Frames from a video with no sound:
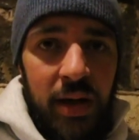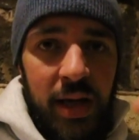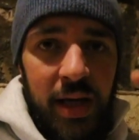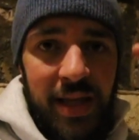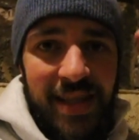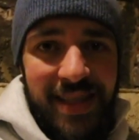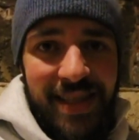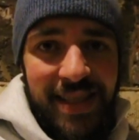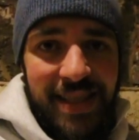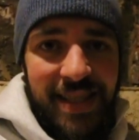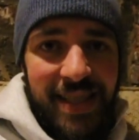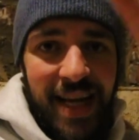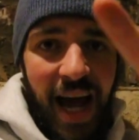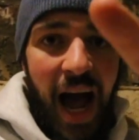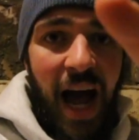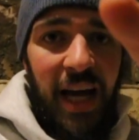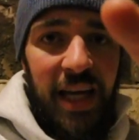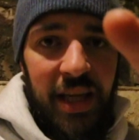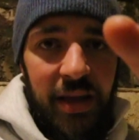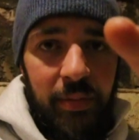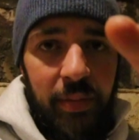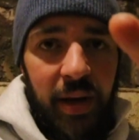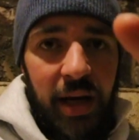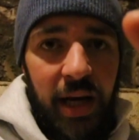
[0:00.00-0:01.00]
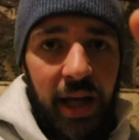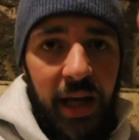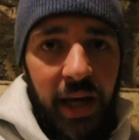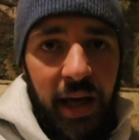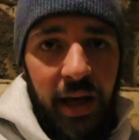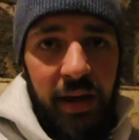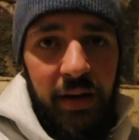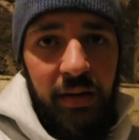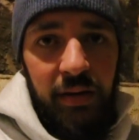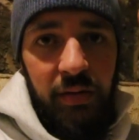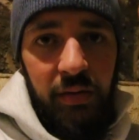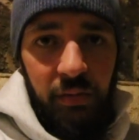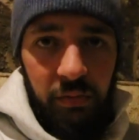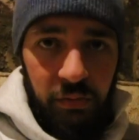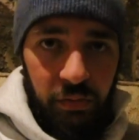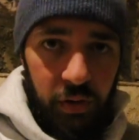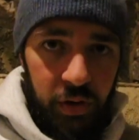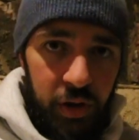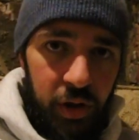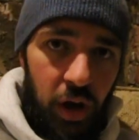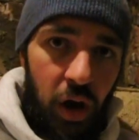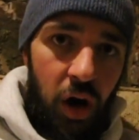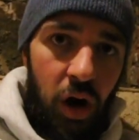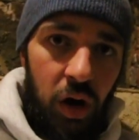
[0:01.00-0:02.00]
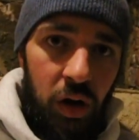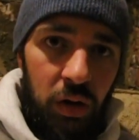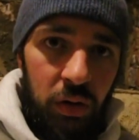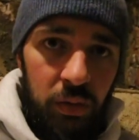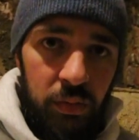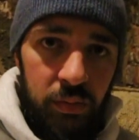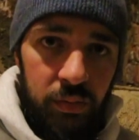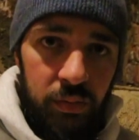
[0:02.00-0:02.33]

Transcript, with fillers: is documenting it for y'all.